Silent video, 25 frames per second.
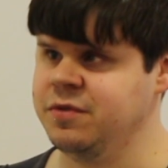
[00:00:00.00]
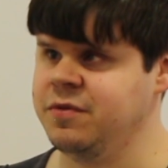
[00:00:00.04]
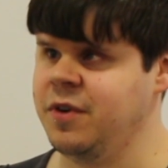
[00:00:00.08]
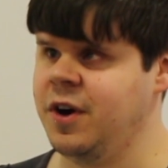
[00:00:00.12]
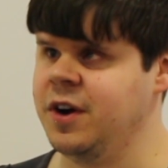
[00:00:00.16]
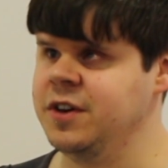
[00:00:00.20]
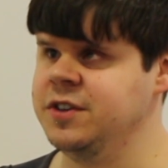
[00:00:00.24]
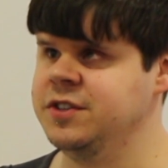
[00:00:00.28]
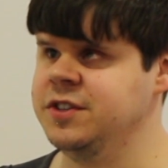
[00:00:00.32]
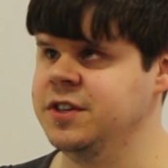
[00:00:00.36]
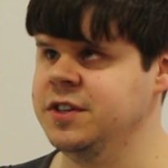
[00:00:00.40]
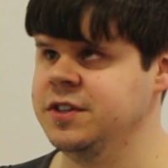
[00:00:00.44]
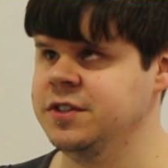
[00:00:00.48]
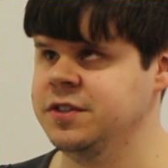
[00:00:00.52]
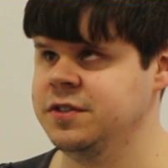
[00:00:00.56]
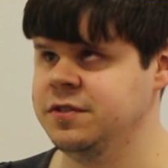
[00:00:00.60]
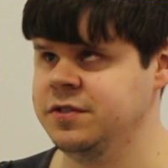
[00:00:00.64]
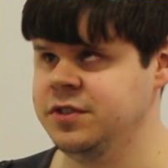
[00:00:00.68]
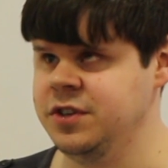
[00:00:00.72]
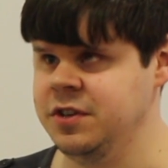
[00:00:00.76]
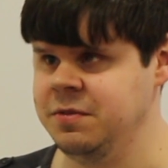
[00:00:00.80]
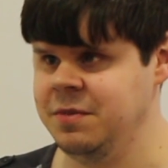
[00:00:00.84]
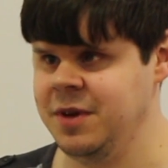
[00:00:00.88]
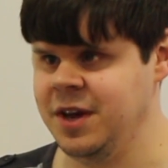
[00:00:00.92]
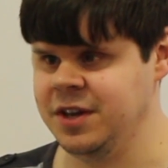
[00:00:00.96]

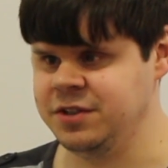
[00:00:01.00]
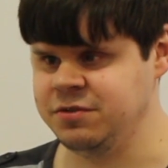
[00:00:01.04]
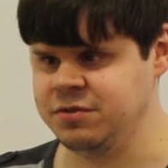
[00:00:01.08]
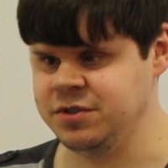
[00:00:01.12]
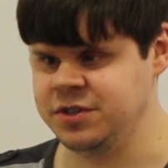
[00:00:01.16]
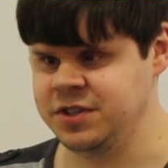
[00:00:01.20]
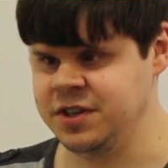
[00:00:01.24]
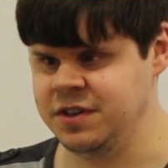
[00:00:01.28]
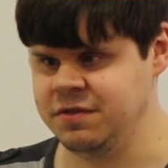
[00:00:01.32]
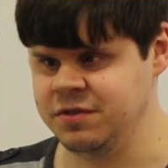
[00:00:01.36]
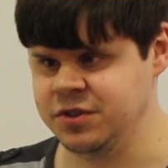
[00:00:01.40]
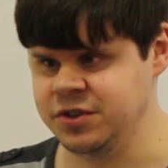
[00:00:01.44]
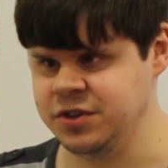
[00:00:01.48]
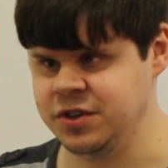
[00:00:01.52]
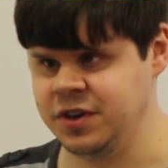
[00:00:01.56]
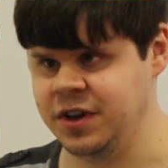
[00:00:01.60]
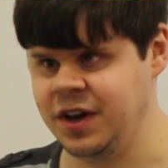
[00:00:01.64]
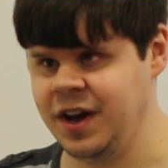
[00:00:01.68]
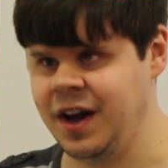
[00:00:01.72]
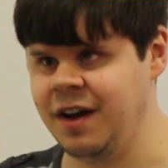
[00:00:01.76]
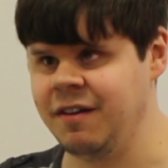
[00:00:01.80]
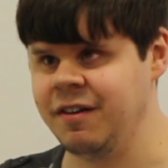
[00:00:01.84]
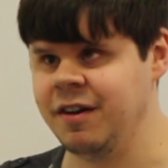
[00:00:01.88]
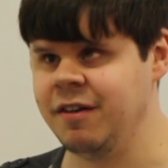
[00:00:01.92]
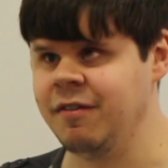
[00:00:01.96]
devices, GPS receivers you can
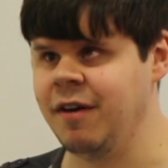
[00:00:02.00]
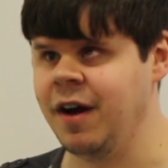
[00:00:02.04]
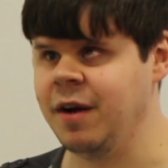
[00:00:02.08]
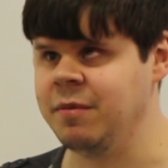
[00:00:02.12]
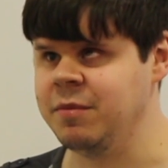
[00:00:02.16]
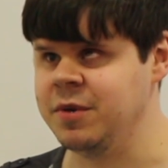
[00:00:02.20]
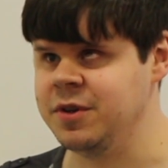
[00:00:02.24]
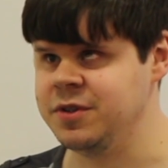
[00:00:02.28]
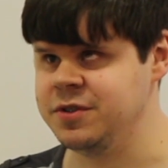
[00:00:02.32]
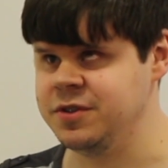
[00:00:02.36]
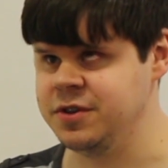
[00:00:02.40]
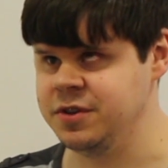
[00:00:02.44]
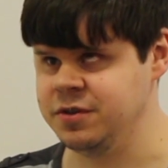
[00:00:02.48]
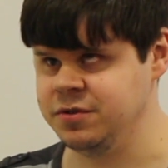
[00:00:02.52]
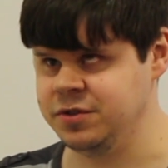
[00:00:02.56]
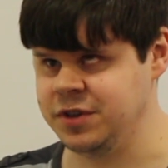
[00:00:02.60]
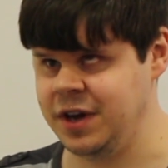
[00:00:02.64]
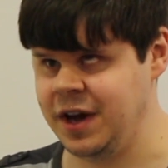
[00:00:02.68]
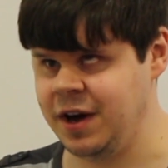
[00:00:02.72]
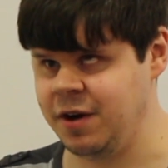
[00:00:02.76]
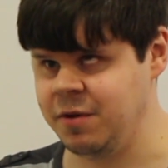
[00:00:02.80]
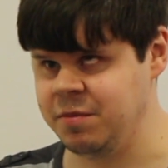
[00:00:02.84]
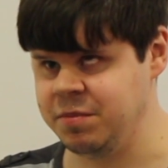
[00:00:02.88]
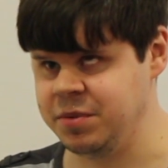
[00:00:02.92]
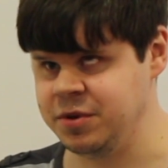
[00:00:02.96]
carry around with you to
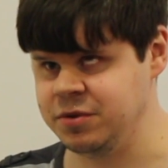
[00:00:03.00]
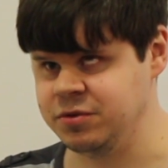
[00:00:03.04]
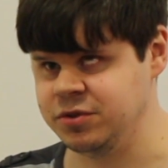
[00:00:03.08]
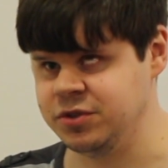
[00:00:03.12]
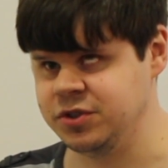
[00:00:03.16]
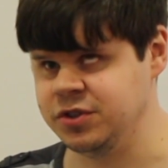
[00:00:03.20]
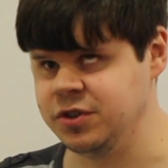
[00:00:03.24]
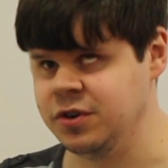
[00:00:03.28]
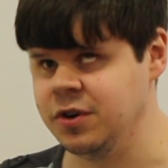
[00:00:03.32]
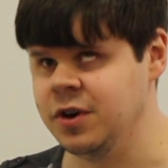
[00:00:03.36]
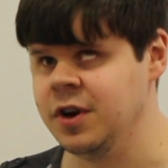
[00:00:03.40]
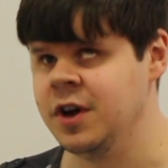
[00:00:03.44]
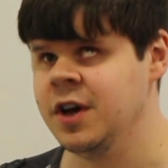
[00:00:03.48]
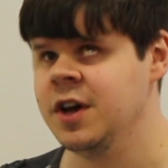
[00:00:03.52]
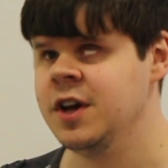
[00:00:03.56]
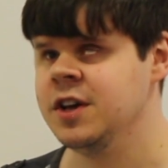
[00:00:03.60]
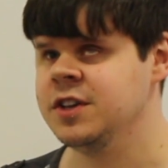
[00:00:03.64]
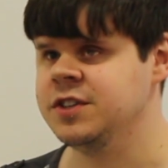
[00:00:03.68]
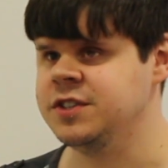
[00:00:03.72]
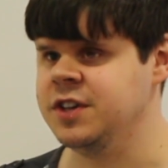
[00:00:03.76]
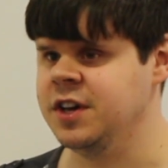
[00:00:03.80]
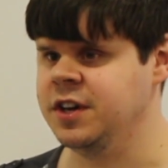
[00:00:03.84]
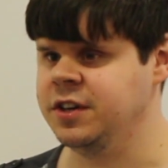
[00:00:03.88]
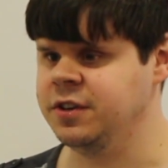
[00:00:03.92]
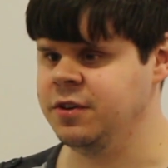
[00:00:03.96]
help boost your
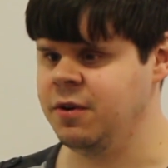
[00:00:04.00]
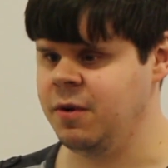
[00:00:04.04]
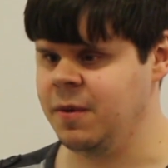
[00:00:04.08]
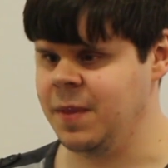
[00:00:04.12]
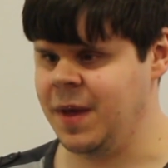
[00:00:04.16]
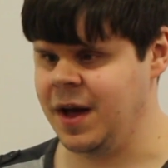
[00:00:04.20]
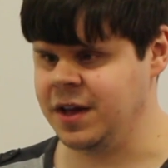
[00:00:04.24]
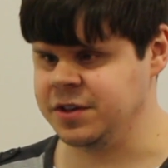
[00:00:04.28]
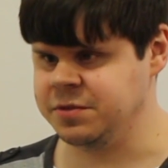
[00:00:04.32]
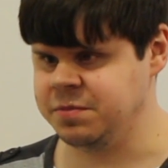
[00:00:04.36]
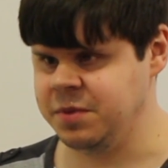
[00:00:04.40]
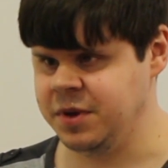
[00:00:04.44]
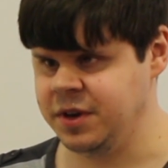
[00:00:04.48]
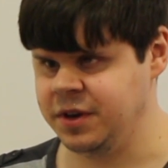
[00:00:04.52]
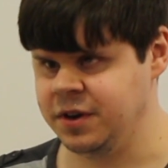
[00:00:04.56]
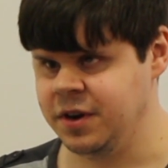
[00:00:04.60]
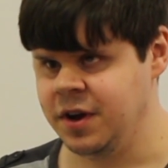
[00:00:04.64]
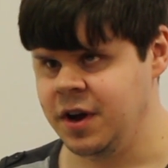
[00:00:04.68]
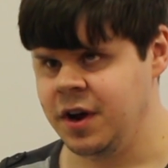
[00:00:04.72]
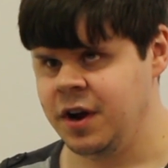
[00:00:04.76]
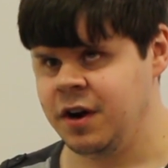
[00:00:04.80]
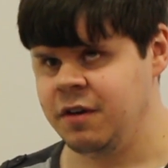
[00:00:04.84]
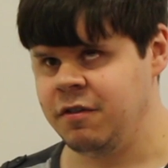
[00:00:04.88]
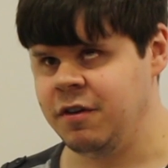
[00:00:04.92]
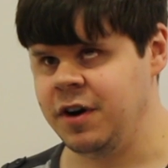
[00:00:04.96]
signal, and that's been
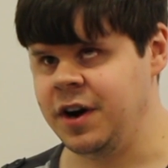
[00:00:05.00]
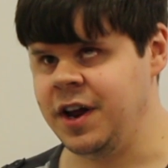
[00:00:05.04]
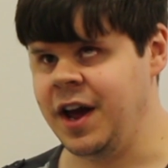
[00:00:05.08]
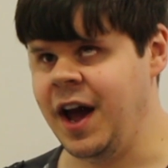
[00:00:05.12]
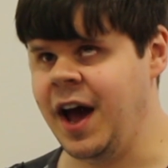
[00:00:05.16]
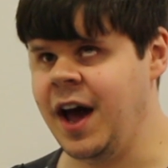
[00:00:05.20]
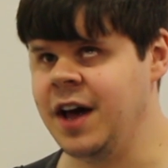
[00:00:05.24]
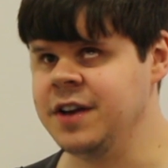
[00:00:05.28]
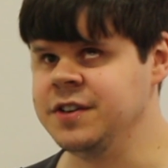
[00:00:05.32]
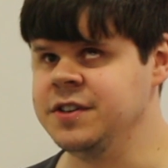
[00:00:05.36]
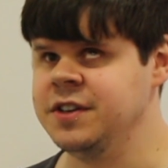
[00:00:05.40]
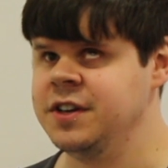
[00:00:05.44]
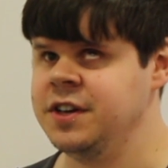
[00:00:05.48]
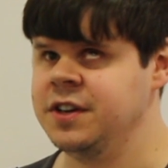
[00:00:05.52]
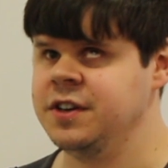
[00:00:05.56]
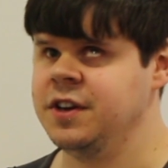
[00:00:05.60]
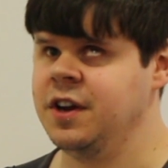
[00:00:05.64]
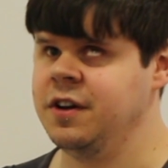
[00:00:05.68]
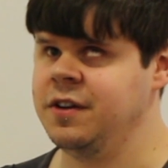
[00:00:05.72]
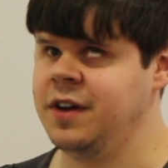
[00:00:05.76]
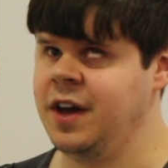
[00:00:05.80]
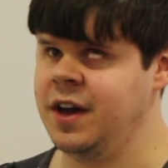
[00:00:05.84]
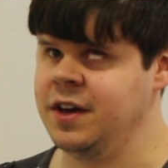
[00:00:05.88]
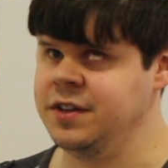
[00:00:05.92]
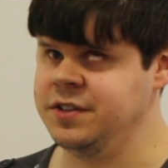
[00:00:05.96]
really handy in
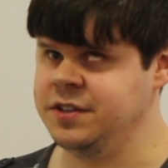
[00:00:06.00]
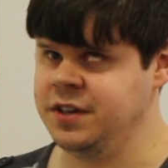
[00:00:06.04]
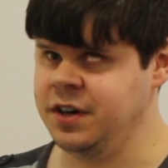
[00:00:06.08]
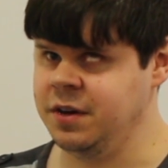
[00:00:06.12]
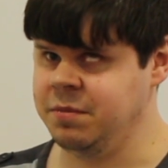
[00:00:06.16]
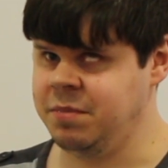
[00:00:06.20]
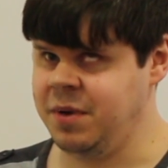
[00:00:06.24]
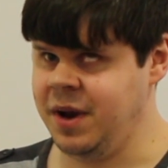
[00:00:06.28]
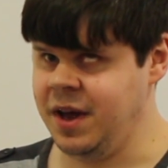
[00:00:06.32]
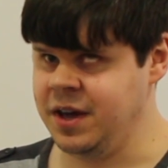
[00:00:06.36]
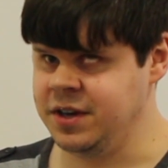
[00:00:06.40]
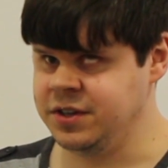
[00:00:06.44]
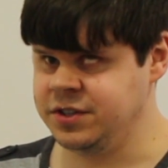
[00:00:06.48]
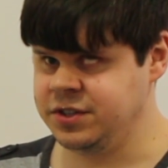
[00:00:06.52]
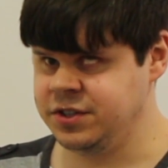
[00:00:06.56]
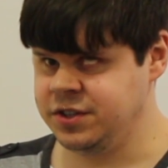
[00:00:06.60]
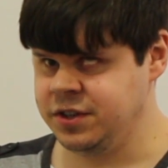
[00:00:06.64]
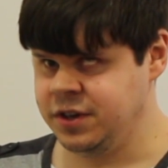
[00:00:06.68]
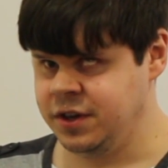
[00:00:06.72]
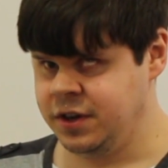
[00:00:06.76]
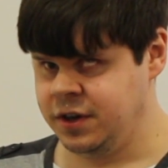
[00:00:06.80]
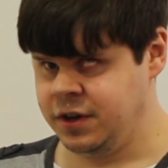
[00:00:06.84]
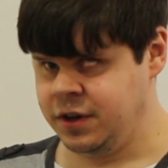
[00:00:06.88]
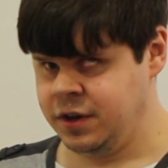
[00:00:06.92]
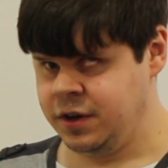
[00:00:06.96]
locating a
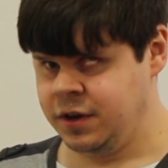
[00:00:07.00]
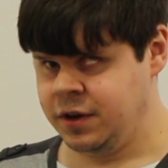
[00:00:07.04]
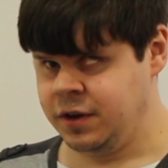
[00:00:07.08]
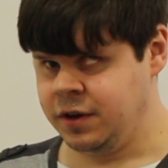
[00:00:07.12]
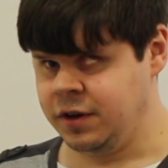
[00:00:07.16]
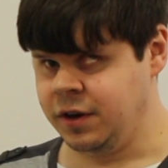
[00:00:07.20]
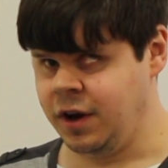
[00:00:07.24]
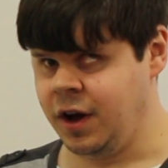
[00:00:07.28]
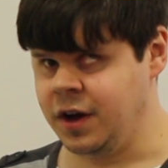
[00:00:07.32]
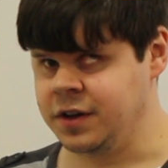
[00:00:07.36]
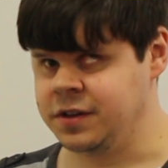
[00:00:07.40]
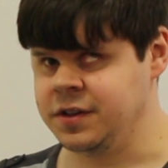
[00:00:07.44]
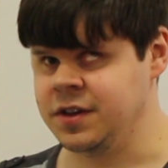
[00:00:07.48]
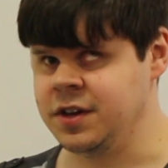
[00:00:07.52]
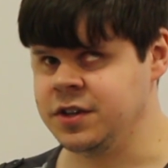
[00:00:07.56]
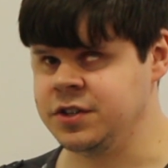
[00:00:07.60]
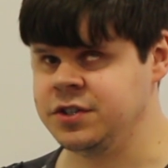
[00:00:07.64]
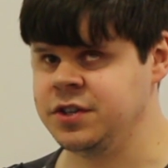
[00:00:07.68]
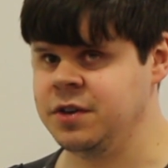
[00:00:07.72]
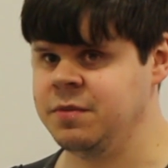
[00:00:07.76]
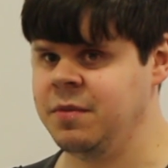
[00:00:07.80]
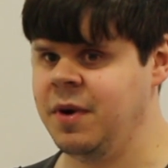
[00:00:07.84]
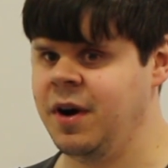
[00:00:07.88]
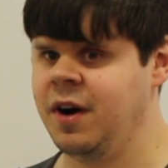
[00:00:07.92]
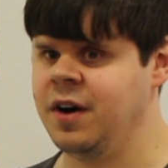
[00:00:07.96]
place like this,
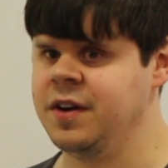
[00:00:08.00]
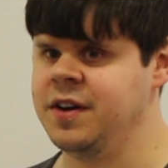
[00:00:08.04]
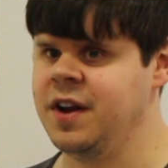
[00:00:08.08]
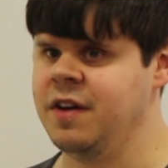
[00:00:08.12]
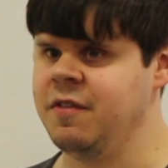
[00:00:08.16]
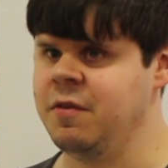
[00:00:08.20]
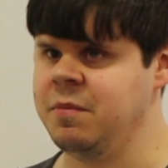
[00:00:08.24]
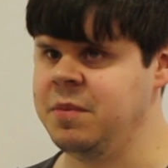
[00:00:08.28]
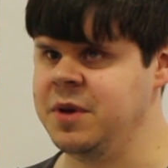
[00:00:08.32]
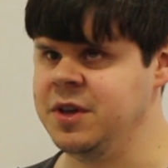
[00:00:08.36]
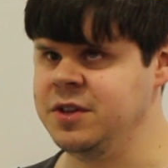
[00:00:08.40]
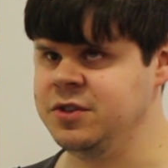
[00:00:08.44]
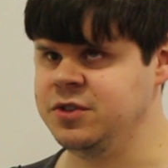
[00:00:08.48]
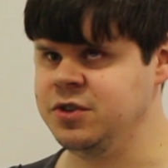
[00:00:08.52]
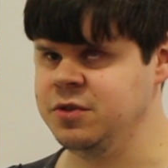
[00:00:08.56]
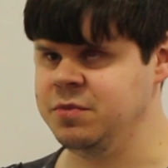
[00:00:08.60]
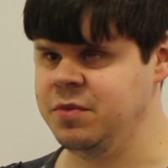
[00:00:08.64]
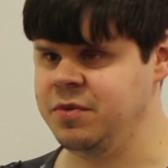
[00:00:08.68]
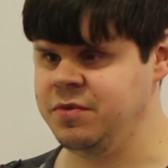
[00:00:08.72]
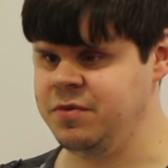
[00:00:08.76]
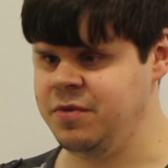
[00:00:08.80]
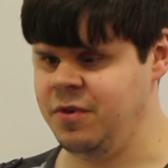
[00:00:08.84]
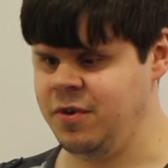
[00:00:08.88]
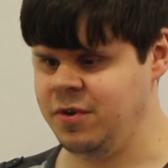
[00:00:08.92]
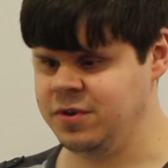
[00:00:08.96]
somewhere I'd never been to
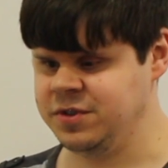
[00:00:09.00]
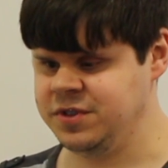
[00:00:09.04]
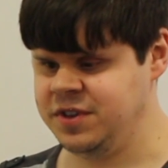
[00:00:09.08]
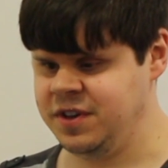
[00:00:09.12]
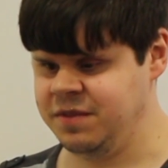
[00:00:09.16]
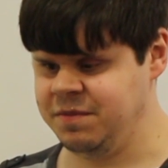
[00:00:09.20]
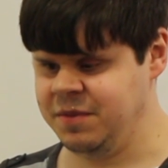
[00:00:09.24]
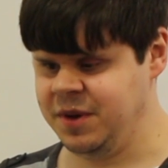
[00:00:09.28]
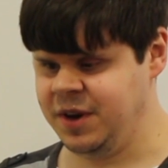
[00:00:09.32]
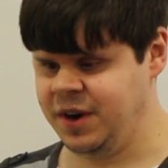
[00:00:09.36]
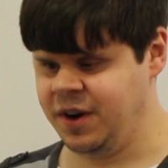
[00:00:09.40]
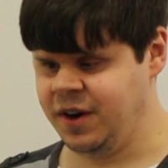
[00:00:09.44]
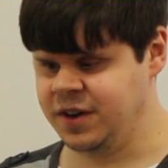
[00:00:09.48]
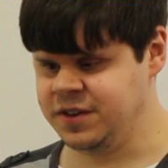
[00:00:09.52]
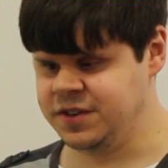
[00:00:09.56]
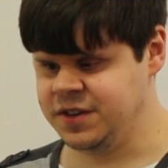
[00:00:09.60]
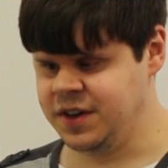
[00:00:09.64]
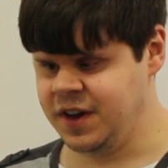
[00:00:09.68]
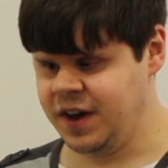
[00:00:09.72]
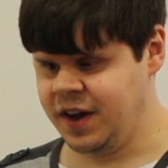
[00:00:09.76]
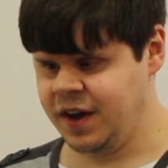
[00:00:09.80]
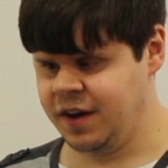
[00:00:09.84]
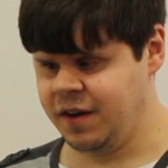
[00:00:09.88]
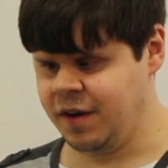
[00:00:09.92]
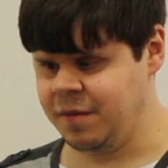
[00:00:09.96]
before, to give me an
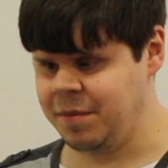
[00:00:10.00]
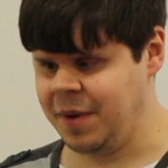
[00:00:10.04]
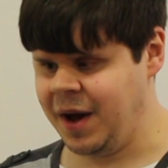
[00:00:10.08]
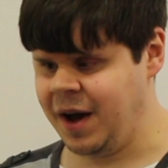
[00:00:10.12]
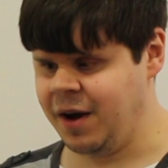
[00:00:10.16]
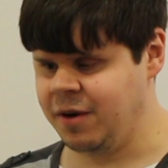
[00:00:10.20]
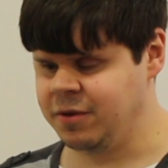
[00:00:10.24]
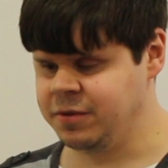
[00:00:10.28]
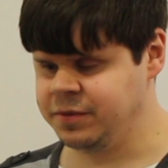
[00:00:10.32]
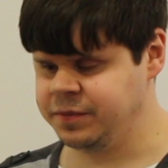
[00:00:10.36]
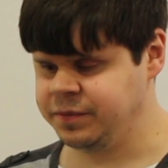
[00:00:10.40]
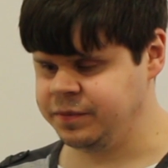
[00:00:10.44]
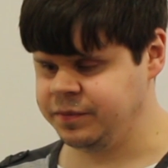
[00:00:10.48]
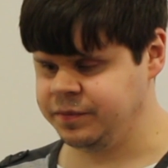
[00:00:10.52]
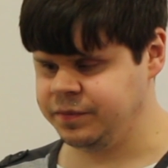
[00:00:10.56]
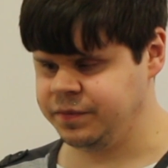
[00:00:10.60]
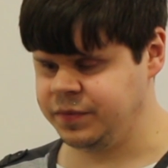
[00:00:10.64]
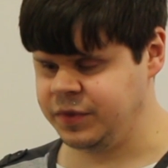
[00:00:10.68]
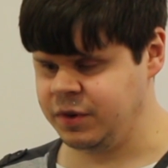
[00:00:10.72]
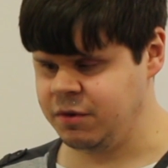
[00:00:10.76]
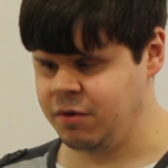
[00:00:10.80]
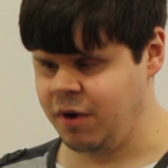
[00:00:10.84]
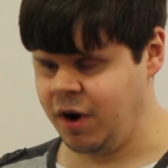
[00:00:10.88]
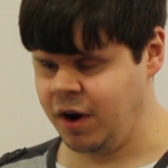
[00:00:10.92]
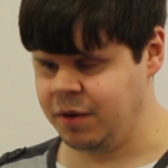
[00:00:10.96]
idea about
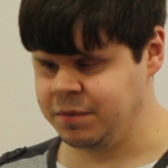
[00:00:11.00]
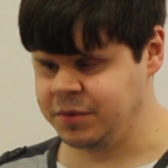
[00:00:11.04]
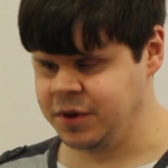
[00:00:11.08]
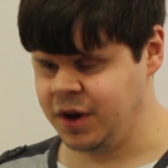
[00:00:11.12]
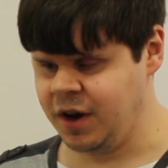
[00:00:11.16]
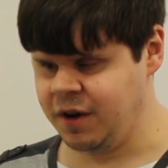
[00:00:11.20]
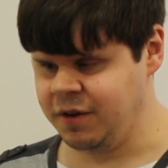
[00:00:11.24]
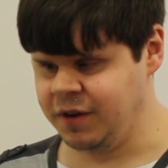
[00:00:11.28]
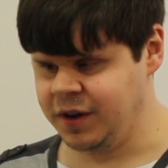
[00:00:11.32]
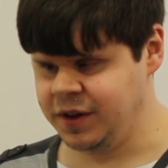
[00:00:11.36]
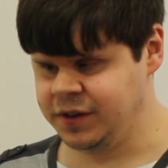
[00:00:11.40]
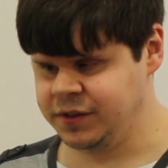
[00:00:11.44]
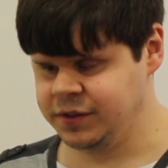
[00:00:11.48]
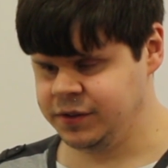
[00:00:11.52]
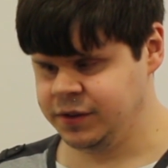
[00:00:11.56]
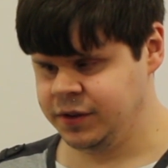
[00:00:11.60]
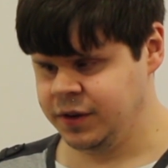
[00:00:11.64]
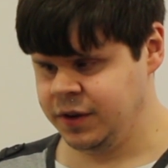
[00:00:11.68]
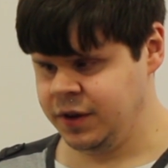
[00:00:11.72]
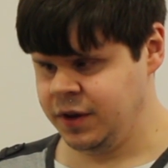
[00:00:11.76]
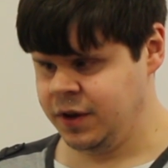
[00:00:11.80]
where I'm going.